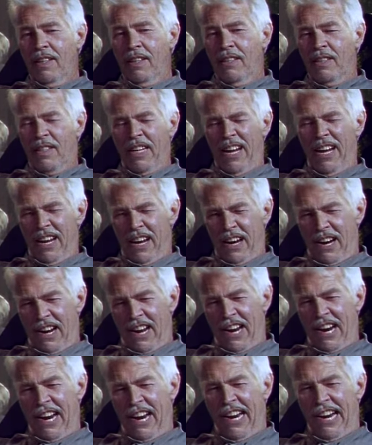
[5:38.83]
say that
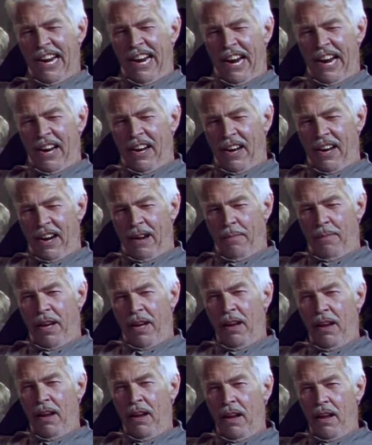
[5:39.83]
line again, damn
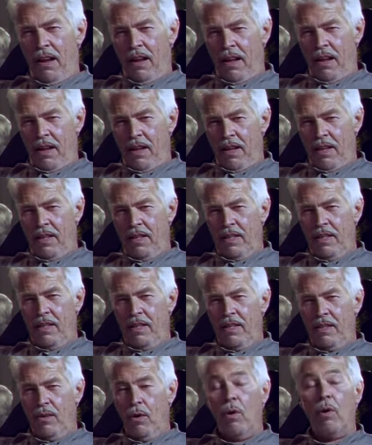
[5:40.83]
it.
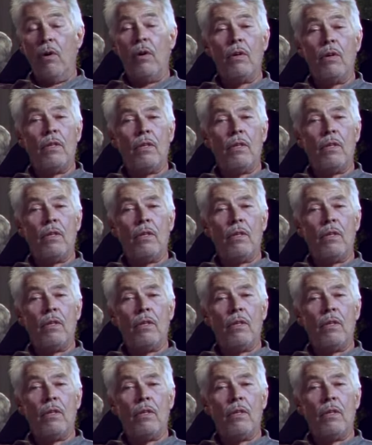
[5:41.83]
Or